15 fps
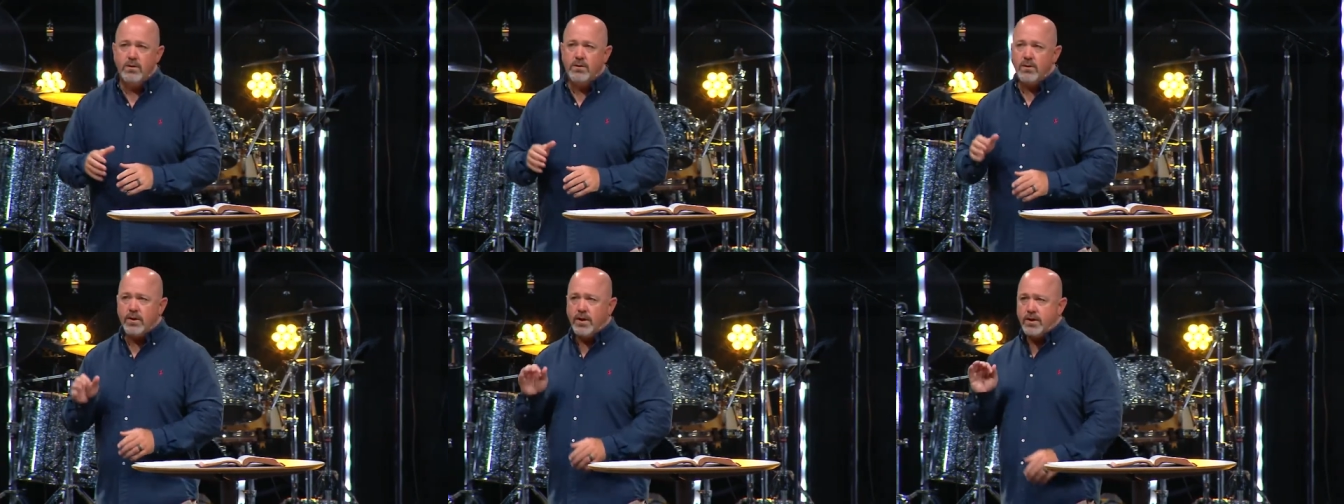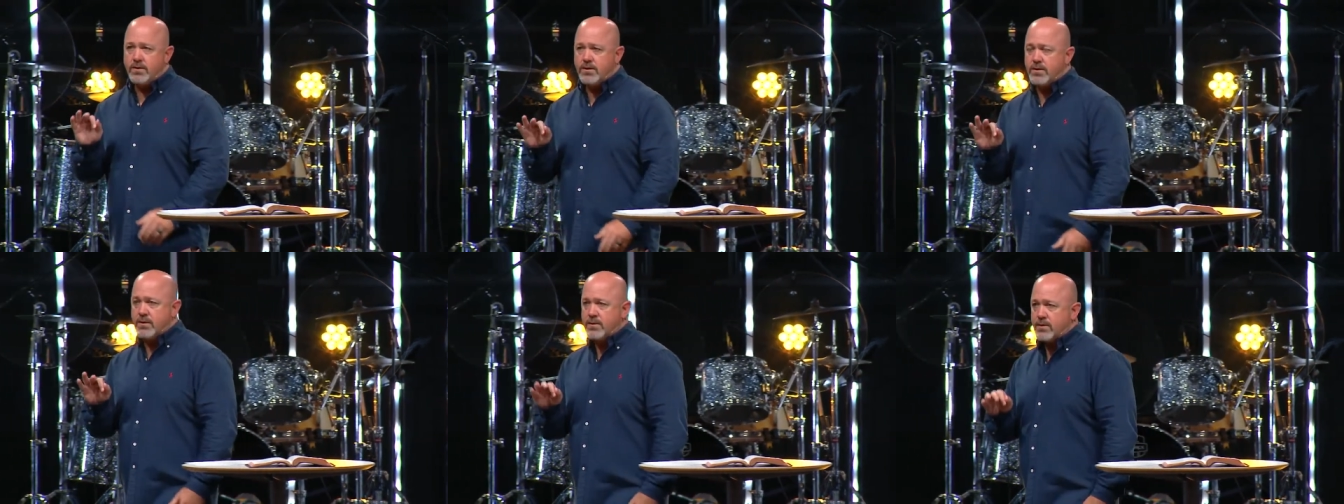Well,
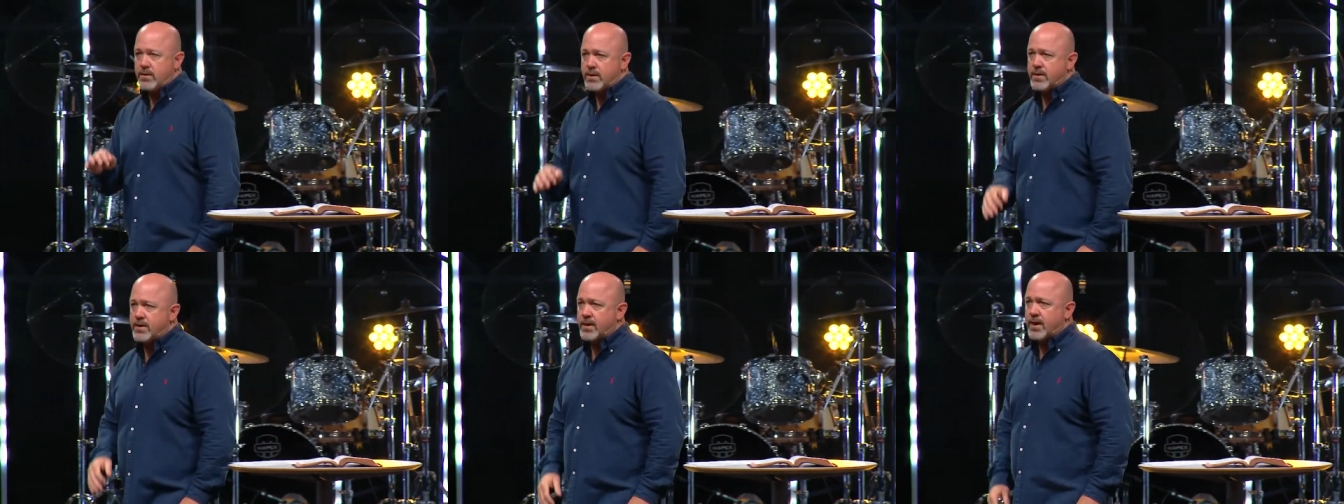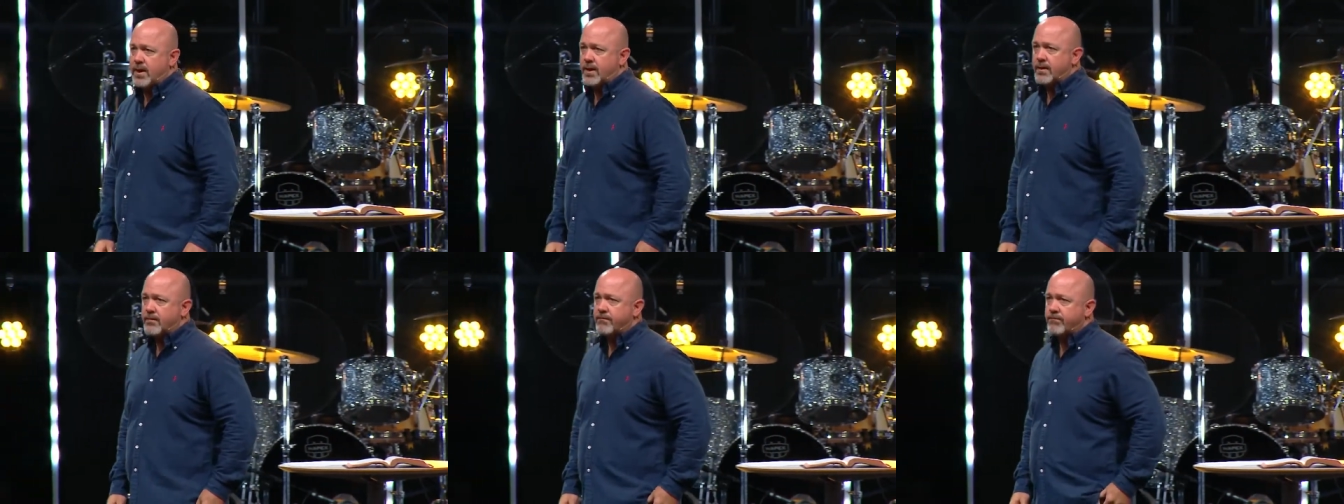here's the third
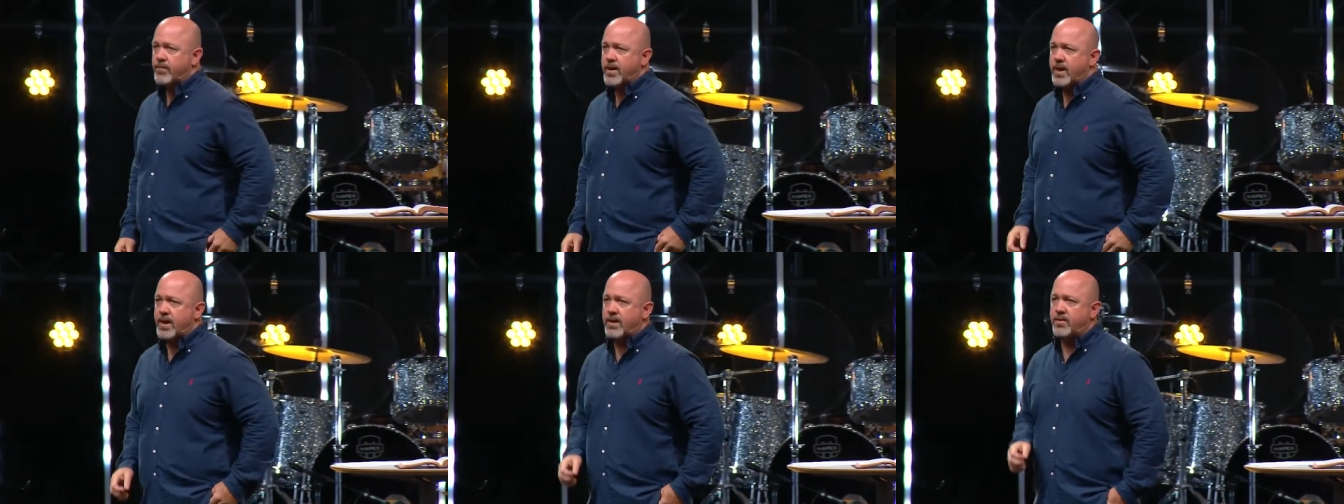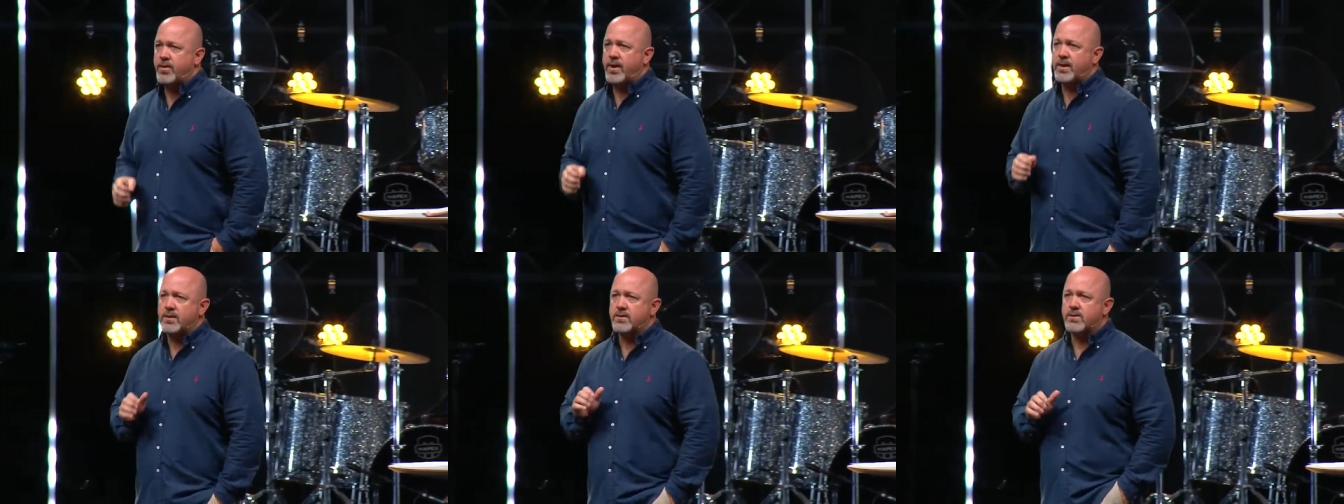thing that I
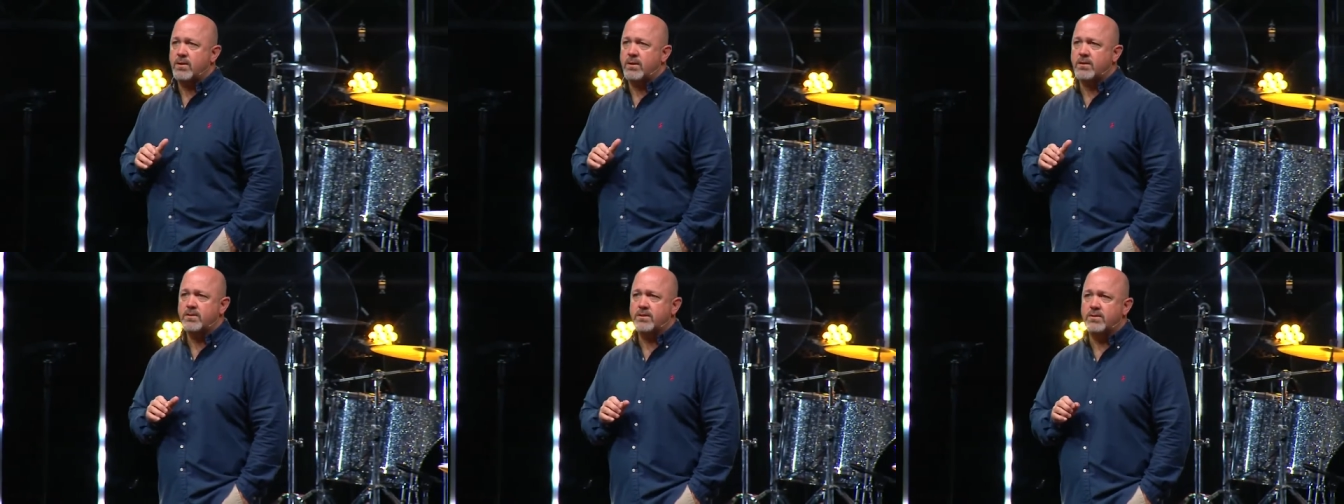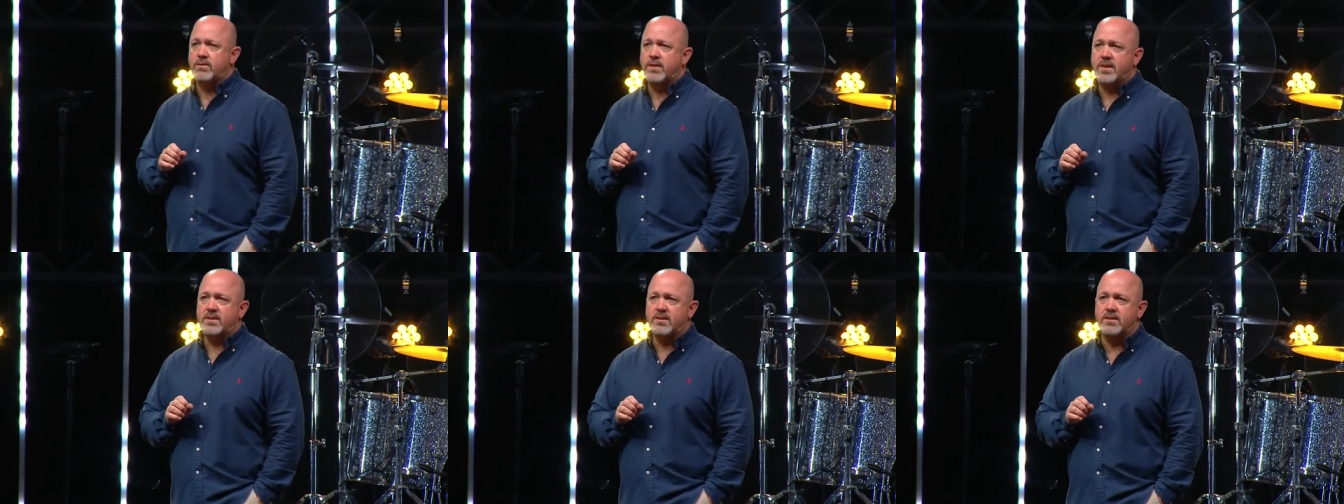think is also
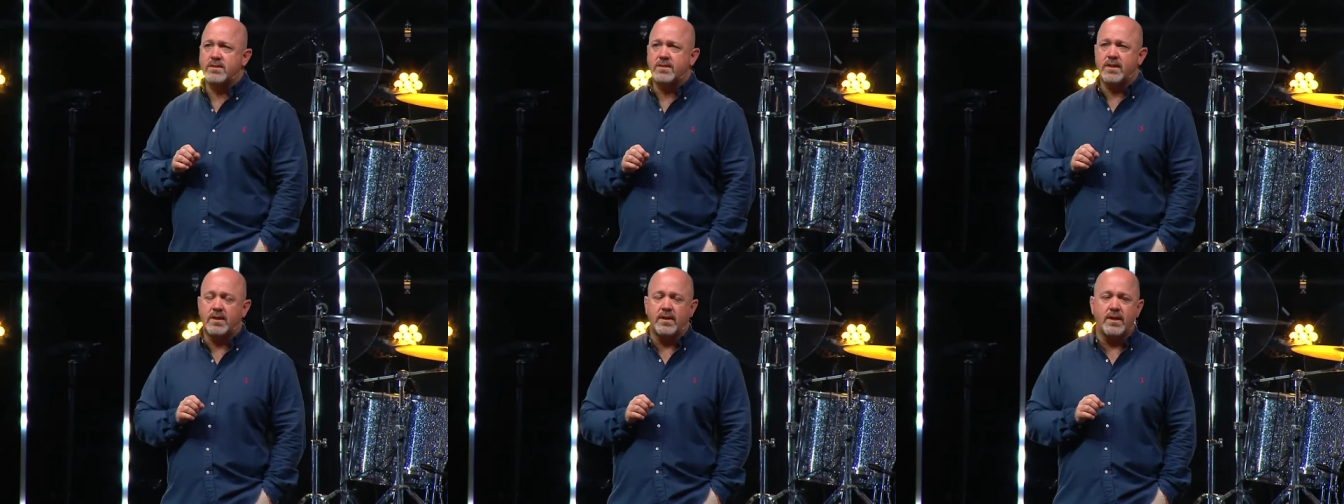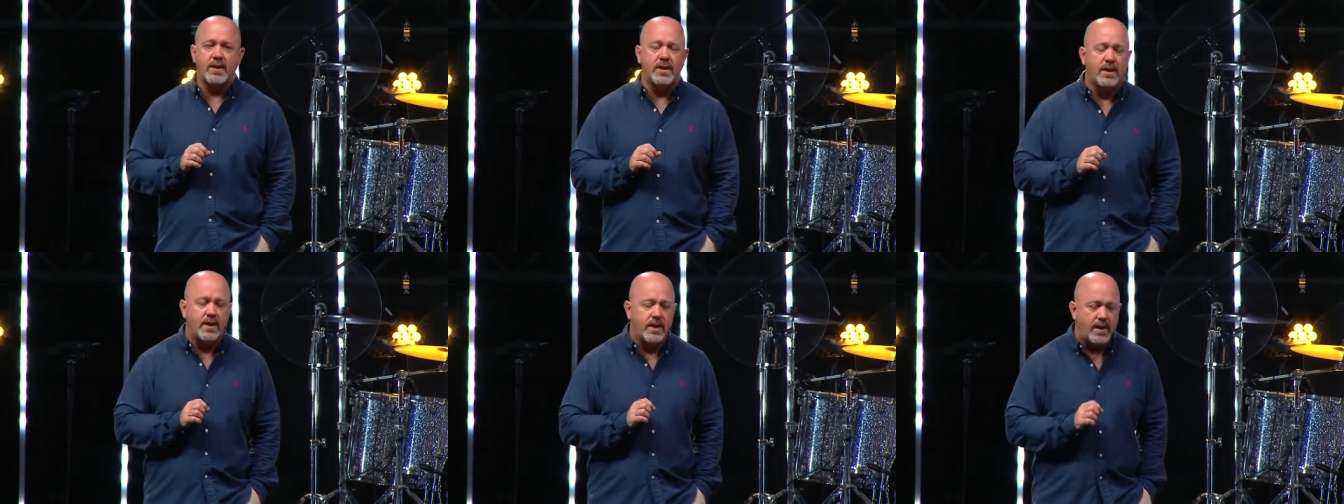
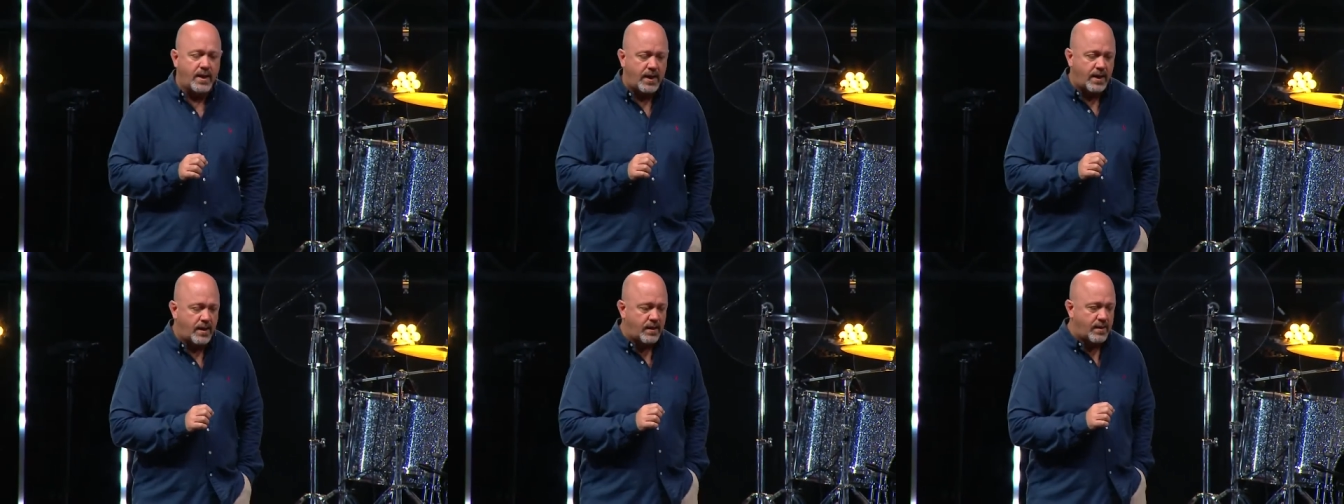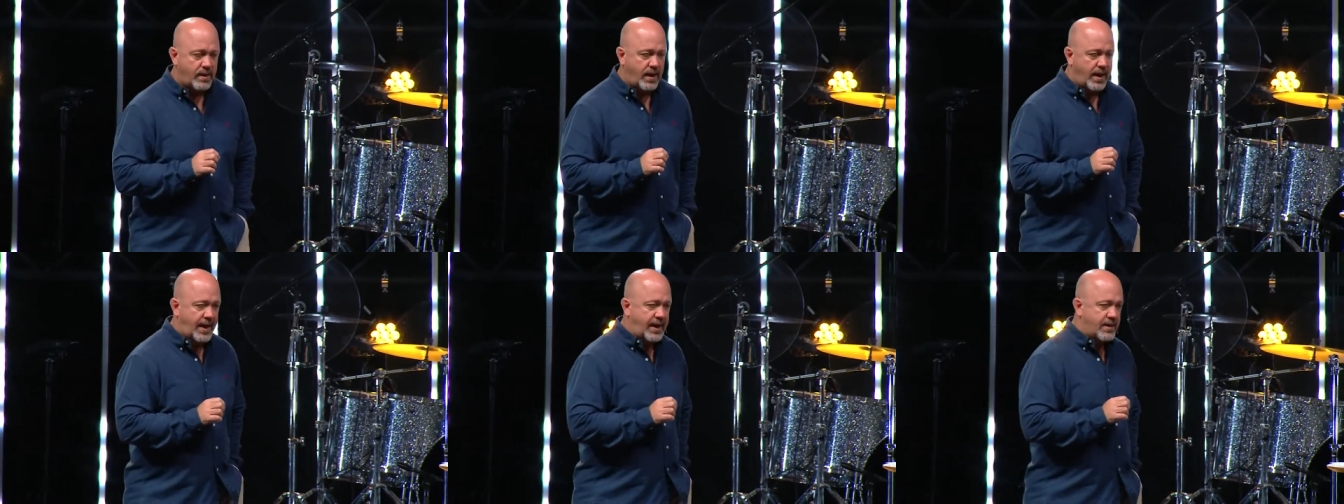necessary in our
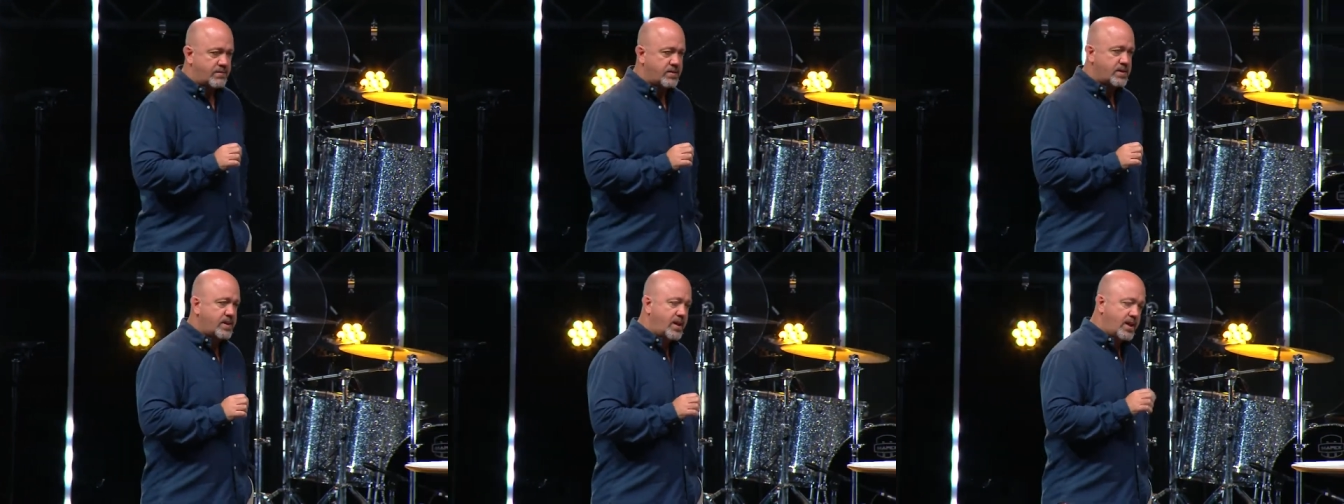lives.